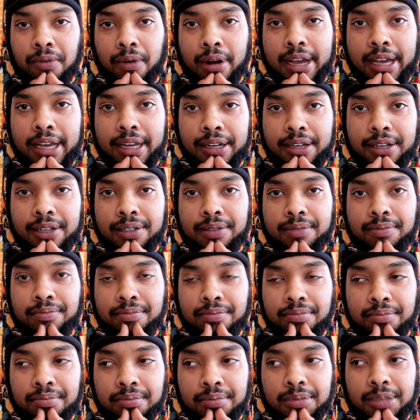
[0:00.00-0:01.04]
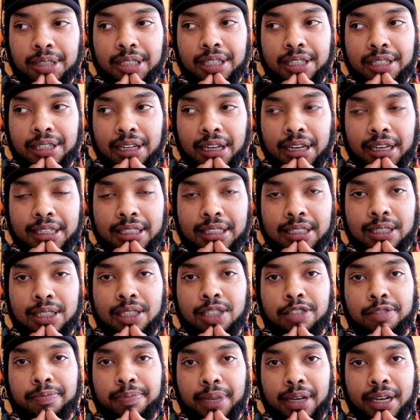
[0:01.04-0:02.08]
random, and I
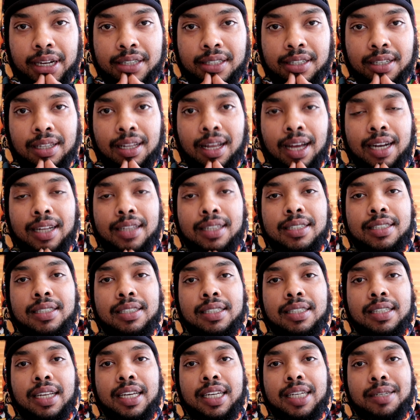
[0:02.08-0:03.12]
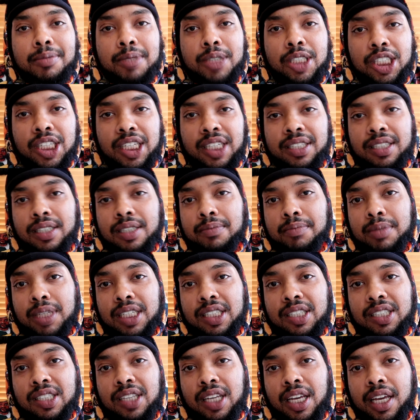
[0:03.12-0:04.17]
suspect a lot of the same shit to
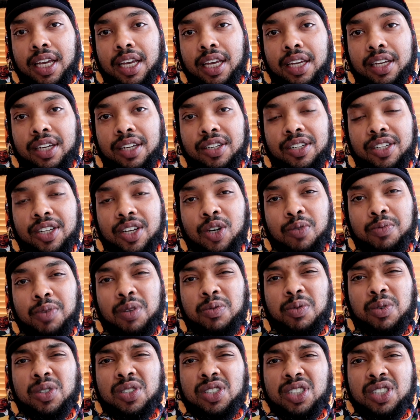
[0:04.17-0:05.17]
be said, you know, but we'll